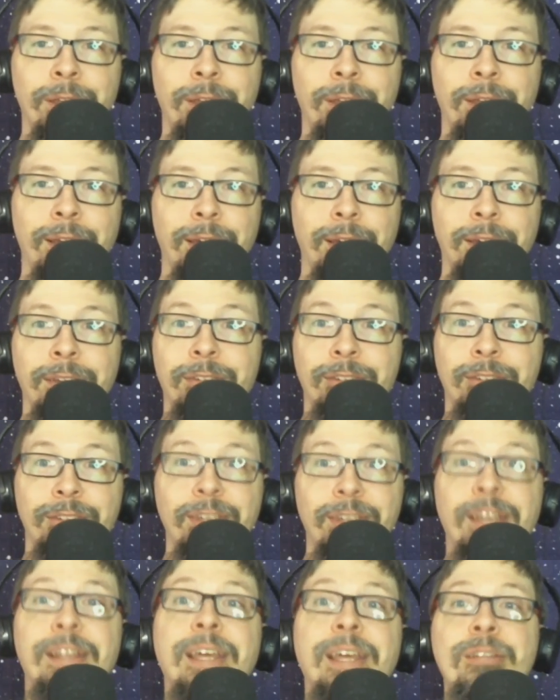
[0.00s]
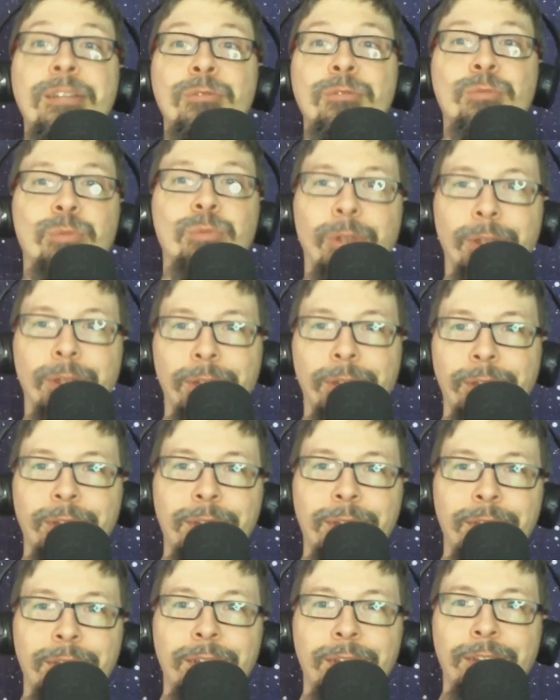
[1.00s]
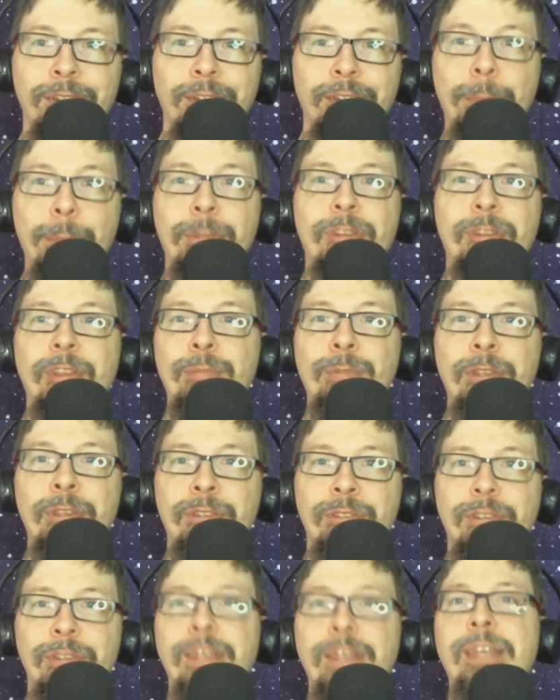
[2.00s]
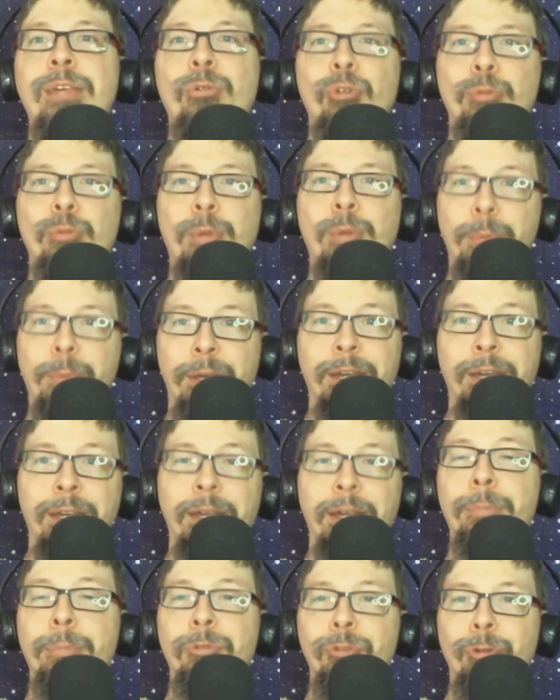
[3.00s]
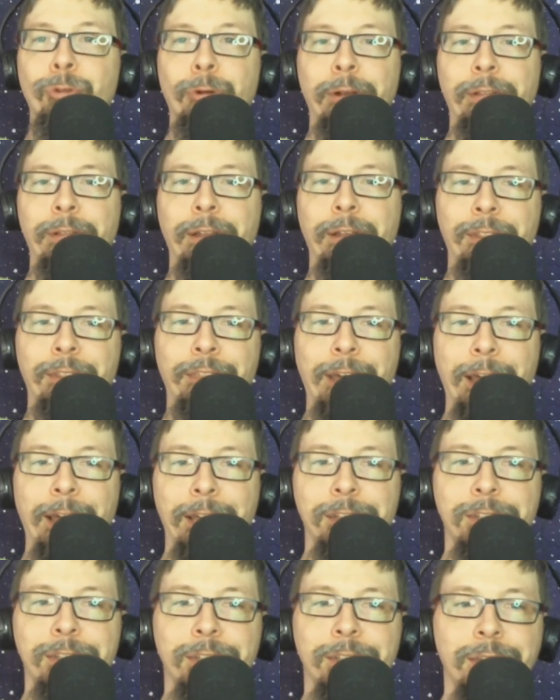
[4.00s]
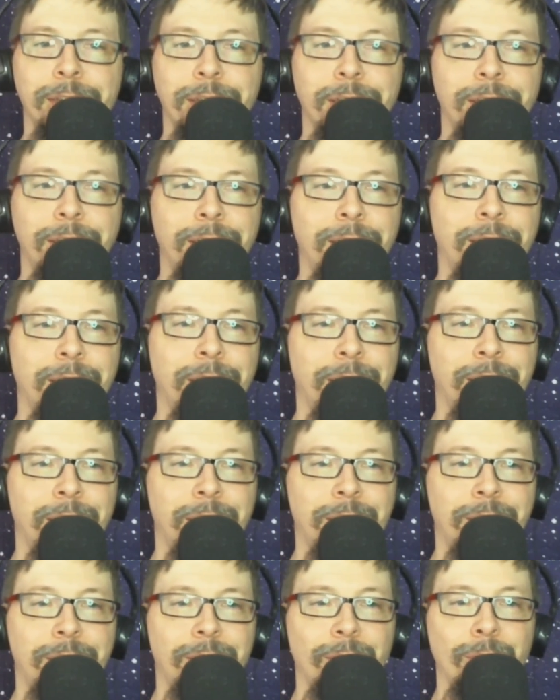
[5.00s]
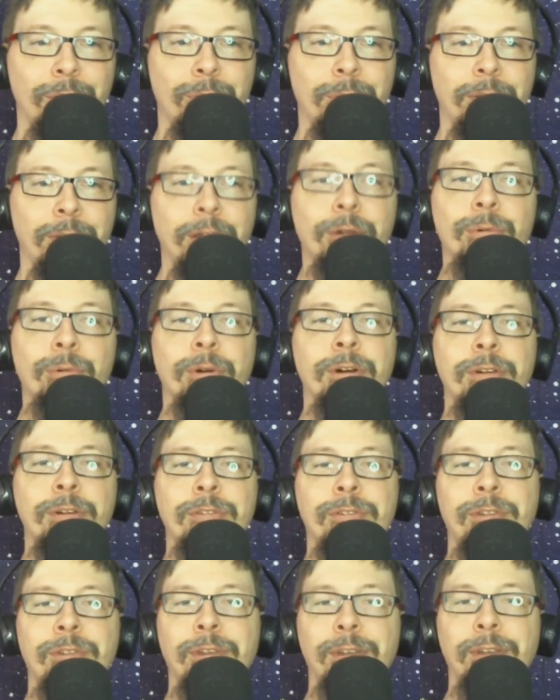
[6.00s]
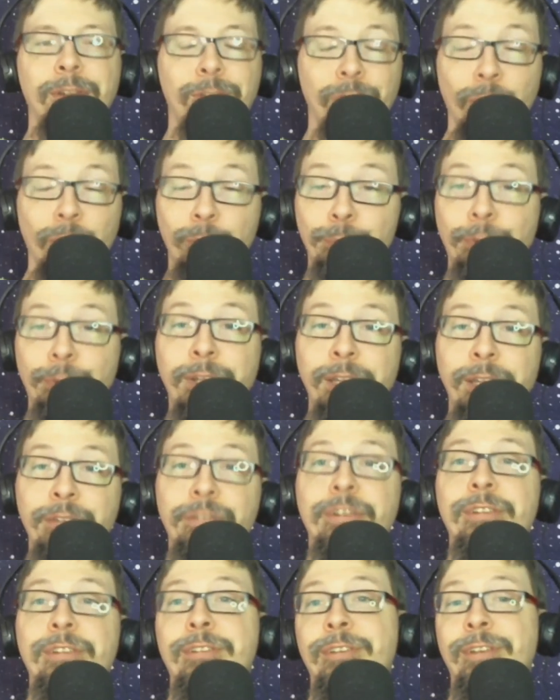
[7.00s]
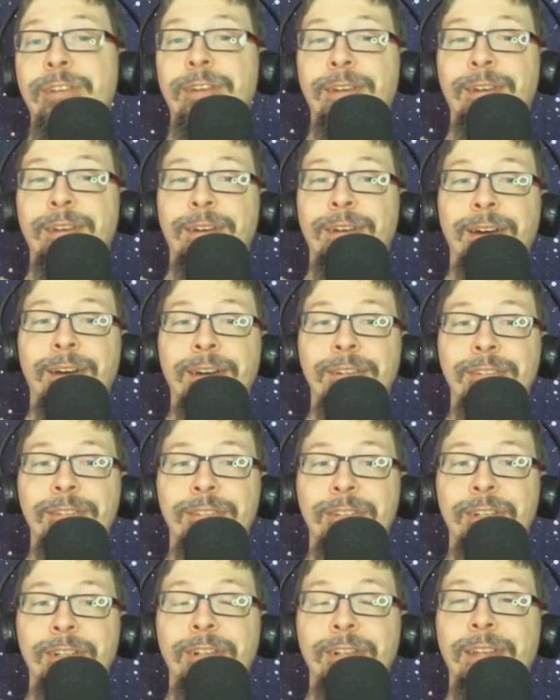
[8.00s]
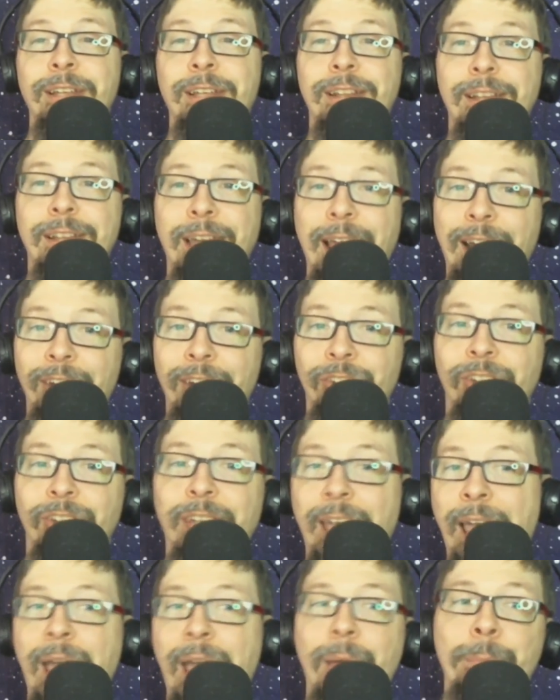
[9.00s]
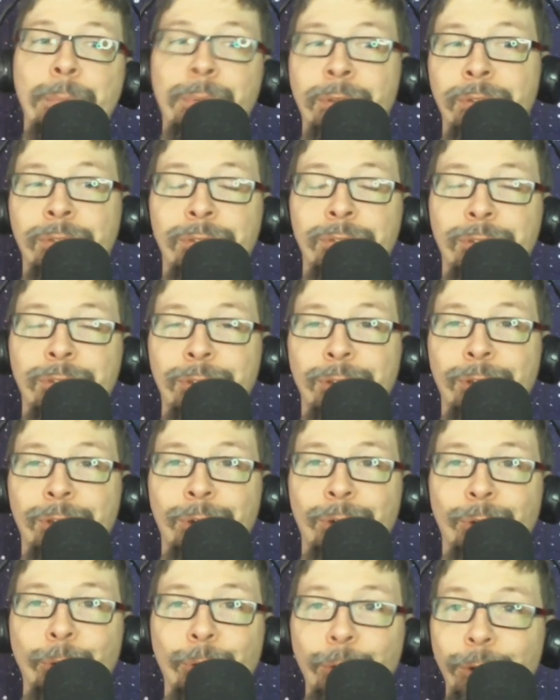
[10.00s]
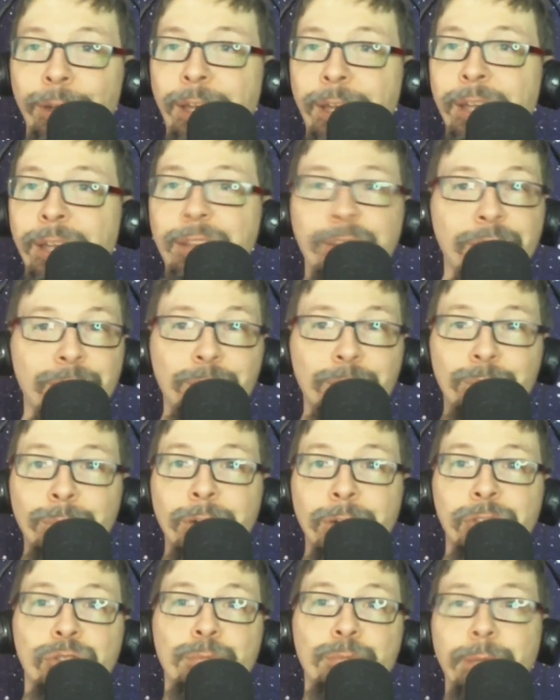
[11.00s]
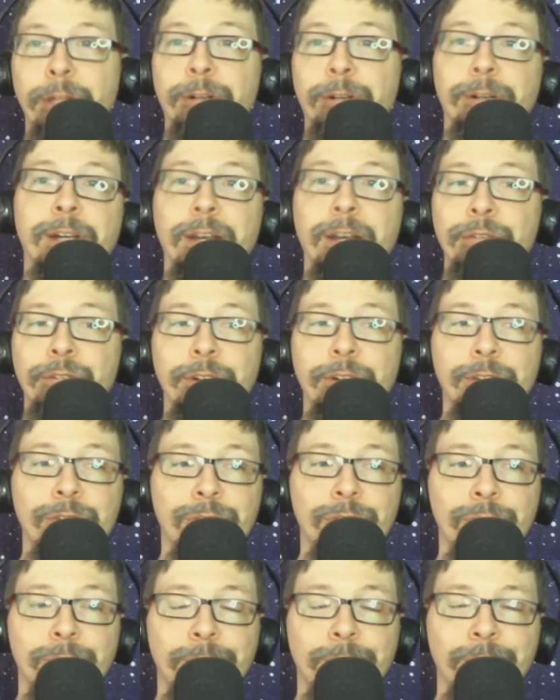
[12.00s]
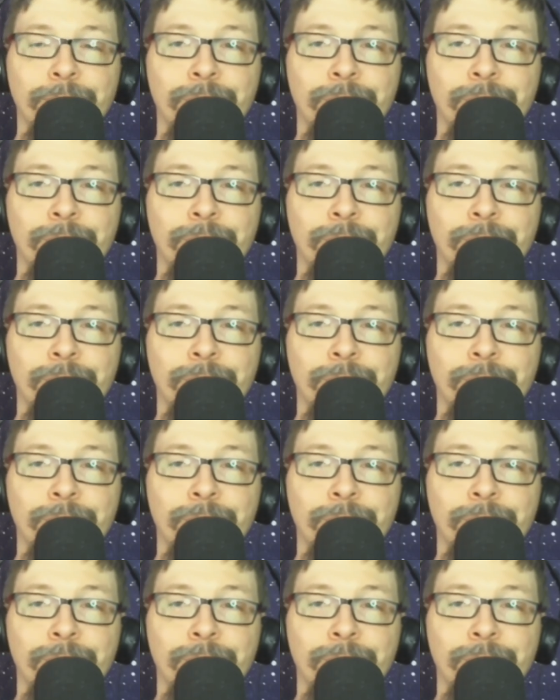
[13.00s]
Heck, CNN, MSNBC would be picking up a story like that. So, in other words, don't believe it until it actually happens or gets much better coverage.